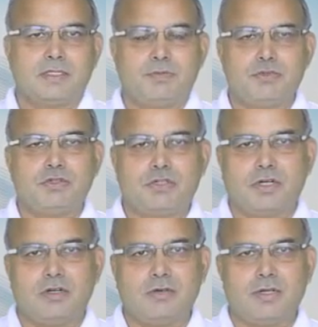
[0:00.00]
Suppose your
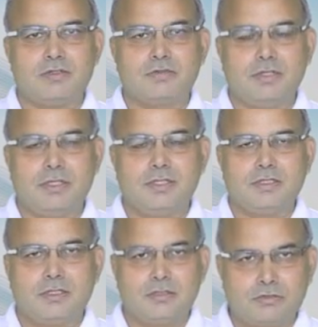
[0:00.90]
turnover is
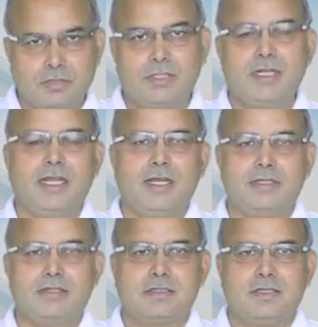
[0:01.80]
only 20
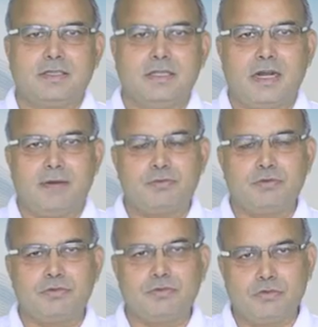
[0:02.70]
lakhs, then up
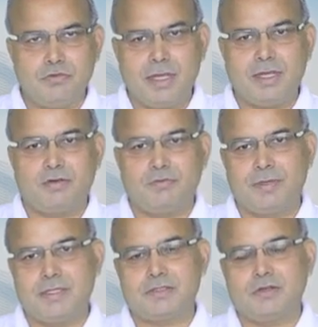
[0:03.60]
to 2 lakh
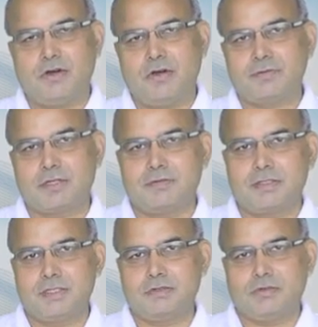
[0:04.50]
rupees of
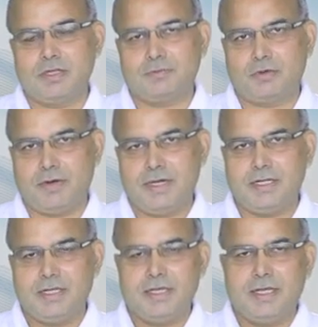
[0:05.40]
services you can
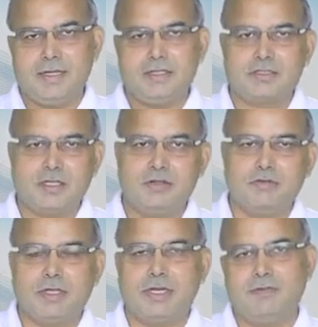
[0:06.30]
provide, and still
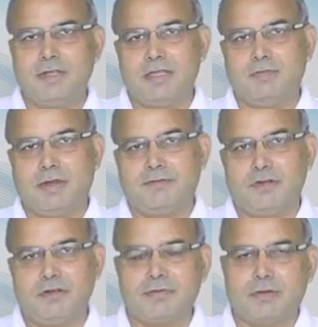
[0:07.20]
you can avail the
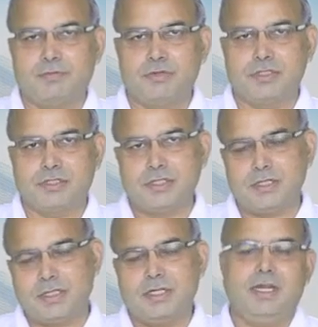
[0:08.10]
benefit of
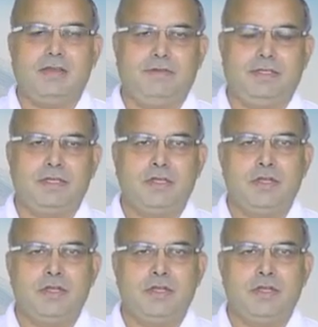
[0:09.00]
composition levy.